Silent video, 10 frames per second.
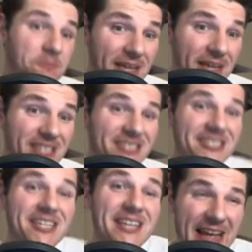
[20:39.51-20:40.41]

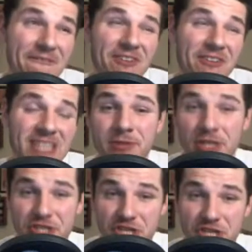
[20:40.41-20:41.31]
especially if it's
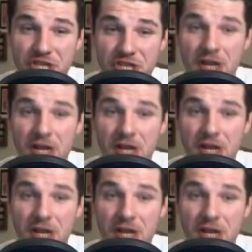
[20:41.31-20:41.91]
a position of